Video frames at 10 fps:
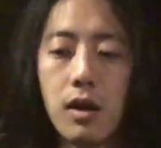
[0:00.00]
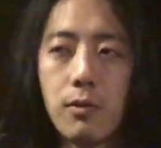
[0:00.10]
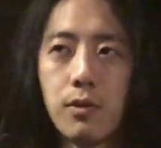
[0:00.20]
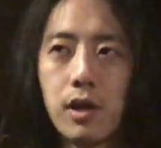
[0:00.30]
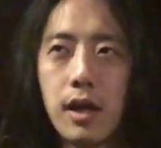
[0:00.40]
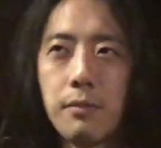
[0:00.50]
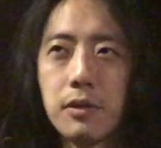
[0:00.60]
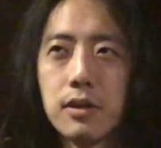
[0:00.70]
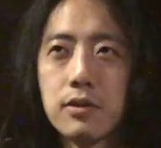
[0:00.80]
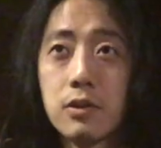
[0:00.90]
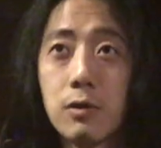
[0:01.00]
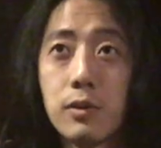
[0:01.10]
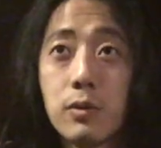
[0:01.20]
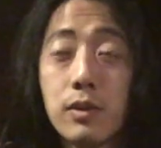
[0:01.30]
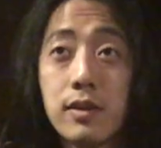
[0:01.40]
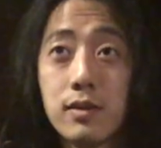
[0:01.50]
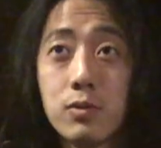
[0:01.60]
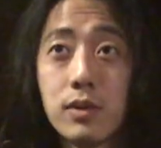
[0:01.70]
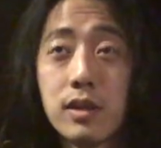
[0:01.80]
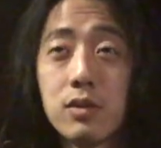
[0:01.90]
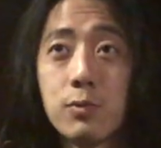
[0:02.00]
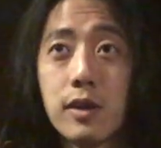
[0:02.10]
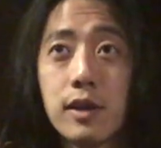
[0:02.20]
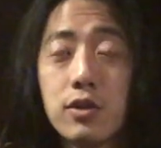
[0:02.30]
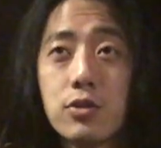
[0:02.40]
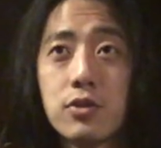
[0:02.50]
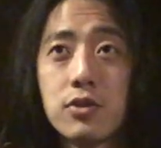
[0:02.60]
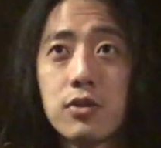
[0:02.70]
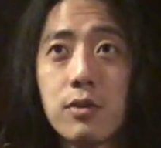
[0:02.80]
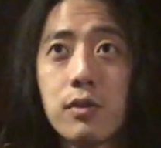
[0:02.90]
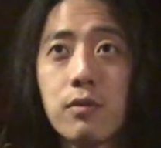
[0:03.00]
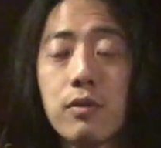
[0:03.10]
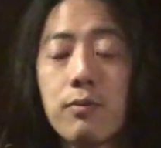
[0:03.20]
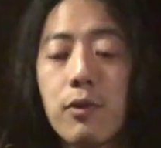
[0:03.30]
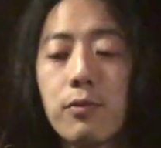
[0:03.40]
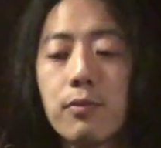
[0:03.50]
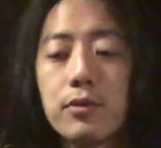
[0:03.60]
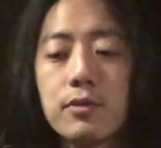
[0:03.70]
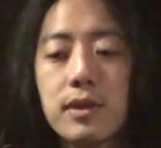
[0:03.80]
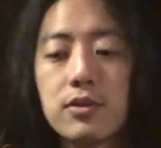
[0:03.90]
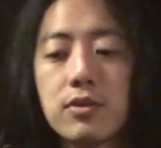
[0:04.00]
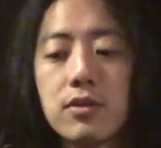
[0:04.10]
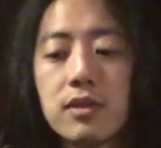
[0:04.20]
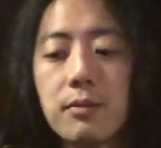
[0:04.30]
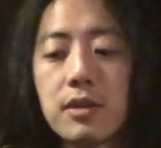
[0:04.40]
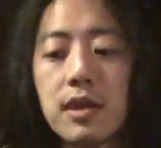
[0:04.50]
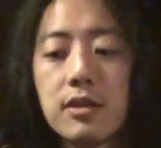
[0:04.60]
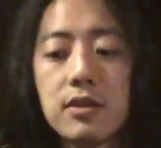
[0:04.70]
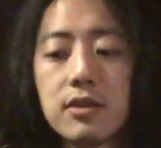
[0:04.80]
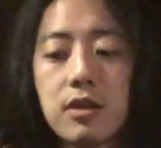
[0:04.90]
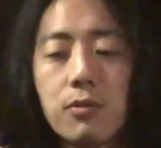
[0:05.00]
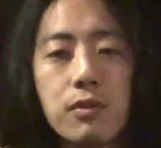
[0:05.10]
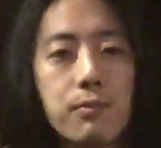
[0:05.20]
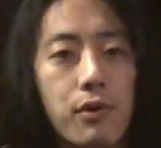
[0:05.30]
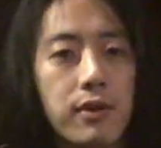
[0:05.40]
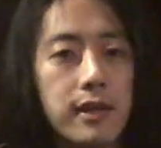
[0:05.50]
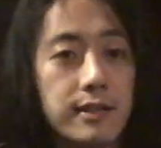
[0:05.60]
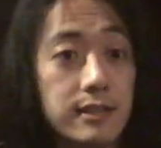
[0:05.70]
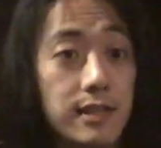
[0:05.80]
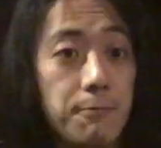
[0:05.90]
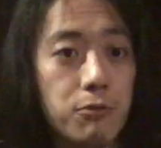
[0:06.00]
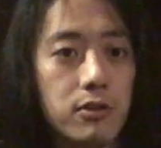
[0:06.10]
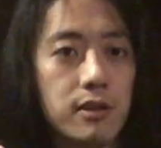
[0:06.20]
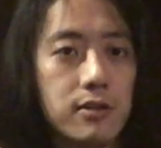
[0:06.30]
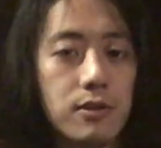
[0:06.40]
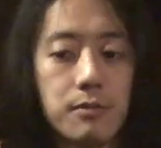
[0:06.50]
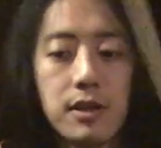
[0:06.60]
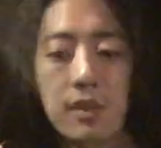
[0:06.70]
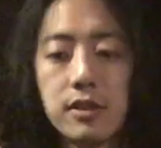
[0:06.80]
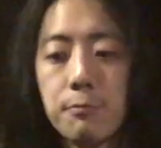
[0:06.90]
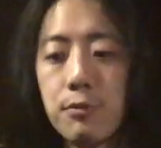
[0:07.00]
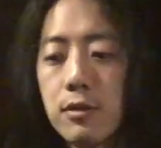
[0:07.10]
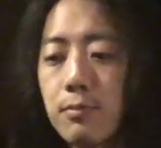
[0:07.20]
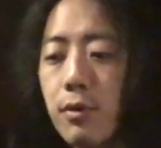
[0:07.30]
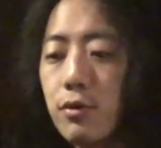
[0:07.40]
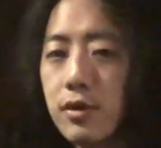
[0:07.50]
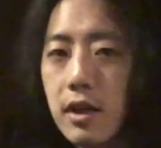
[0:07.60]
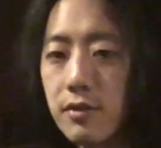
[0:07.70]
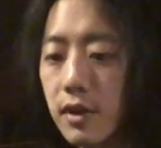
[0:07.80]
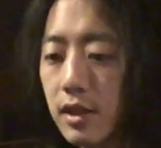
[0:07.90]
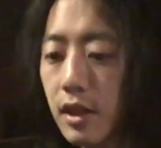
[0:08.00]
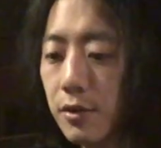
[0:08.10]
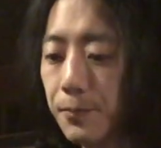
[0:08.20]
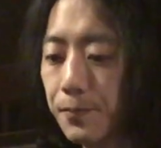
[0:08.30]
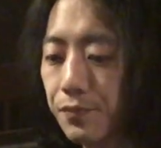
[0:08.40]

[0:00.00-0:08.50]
what I'm going to start with this week is what I usually start with most of my students. I'm going to actually start with both hands separately. So I'm going to actually put the bow down right now.